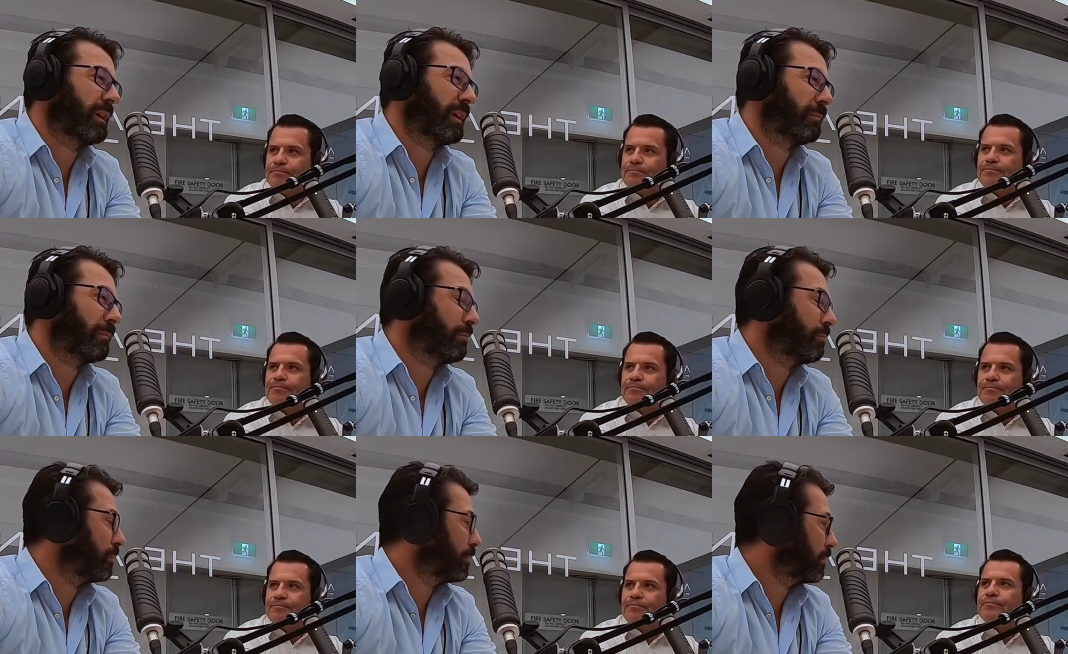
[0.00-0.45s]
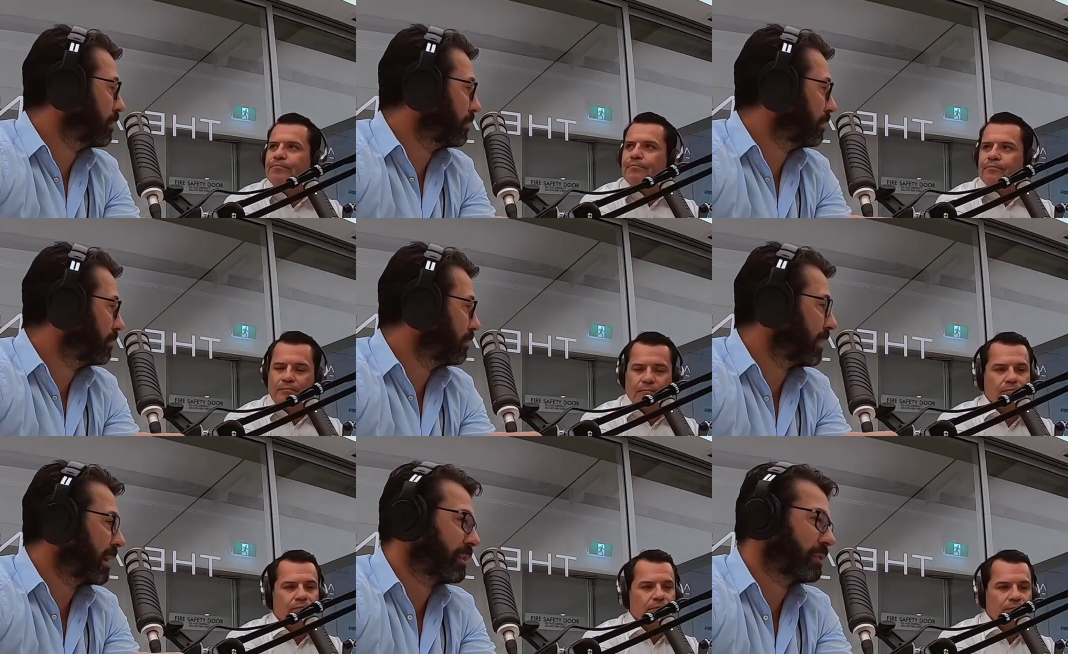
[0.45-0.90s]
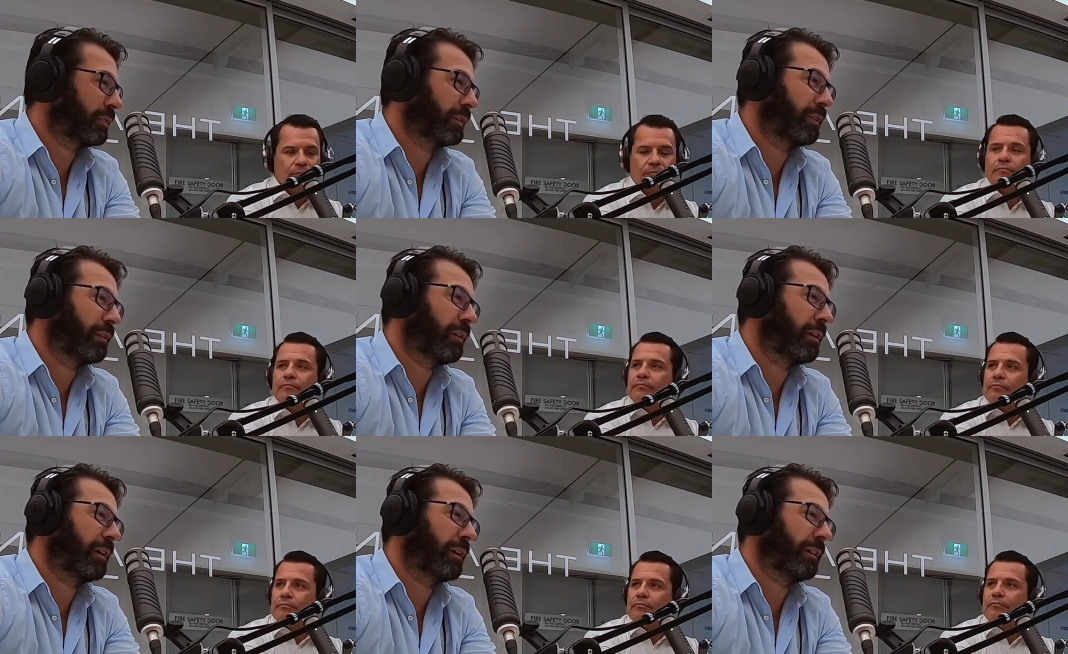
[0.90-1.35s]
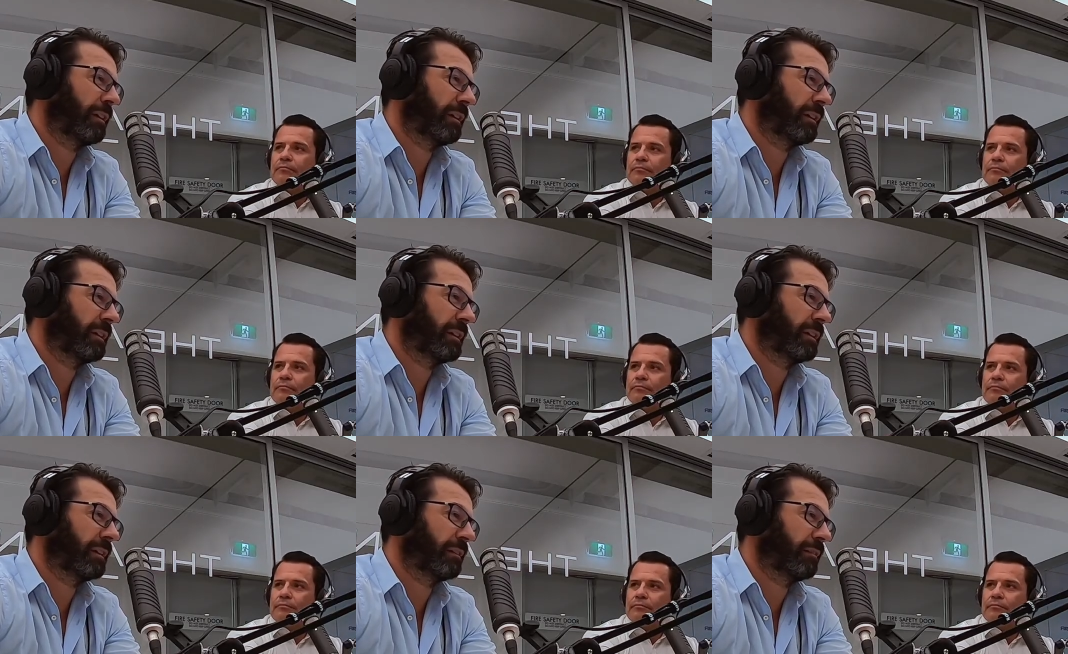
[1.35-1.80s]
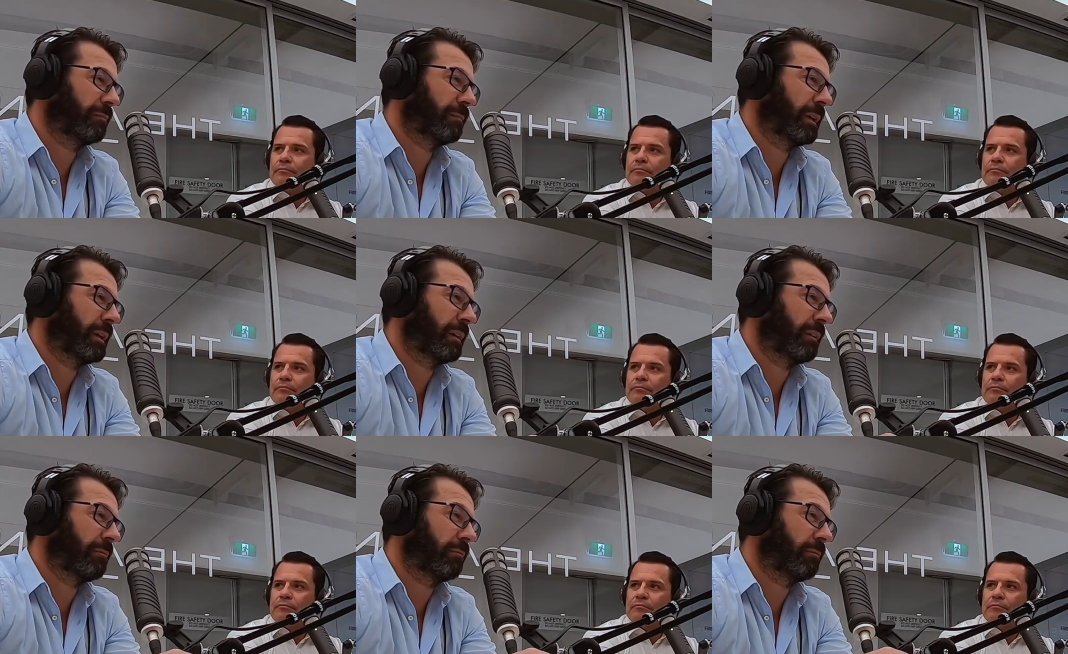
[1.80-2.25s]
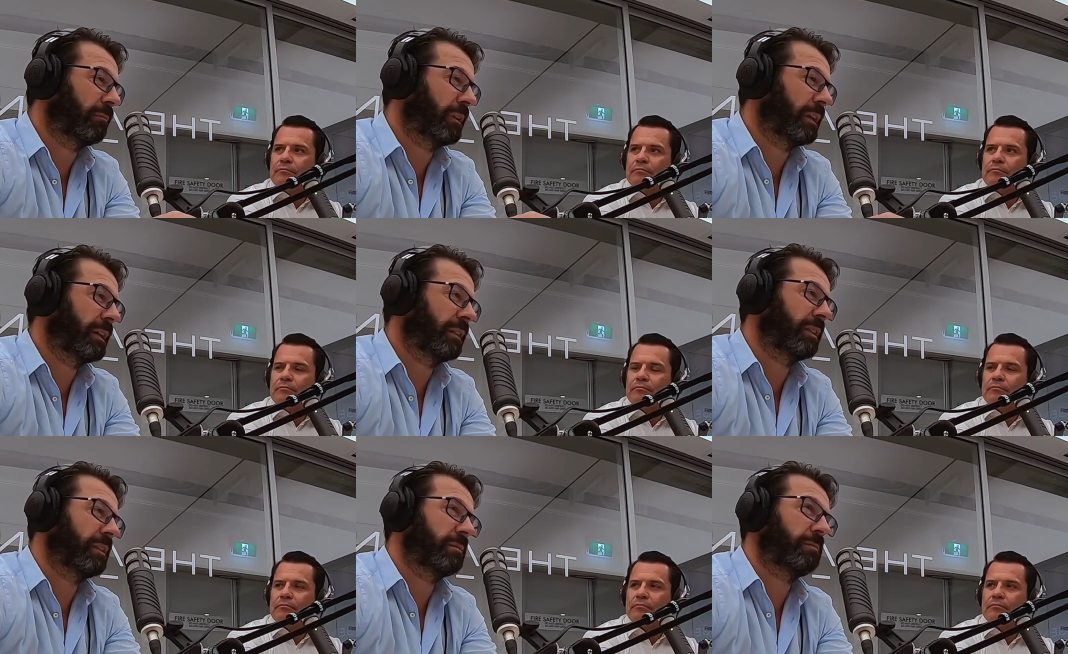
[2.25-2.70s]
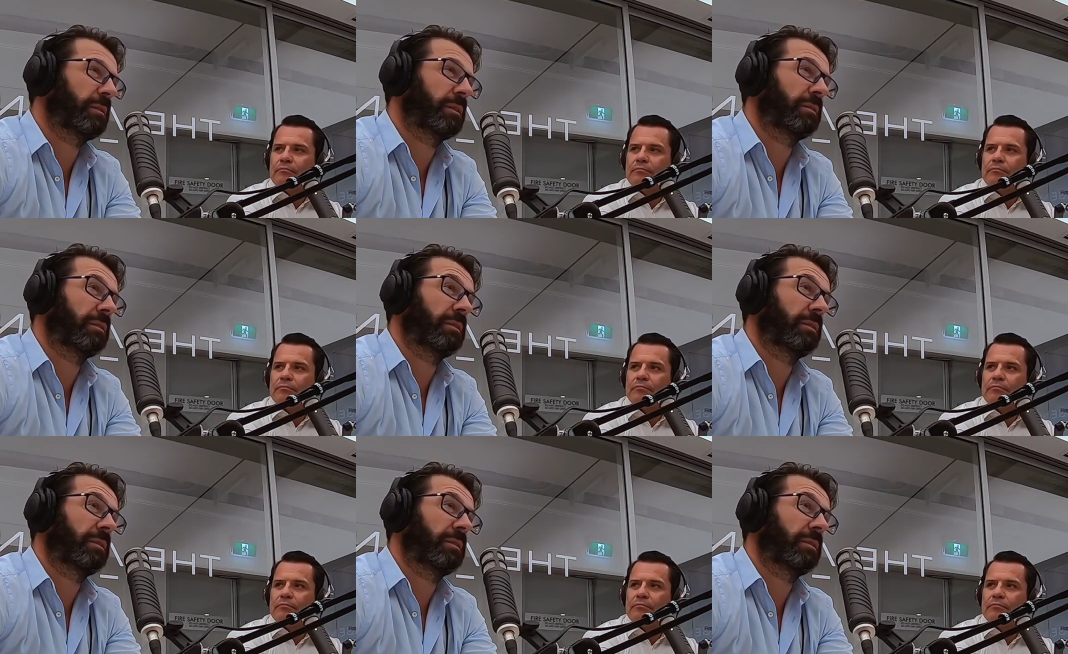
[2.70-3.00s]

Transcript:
Speaker 1: I was saying before, Rachel and I have uh, been in this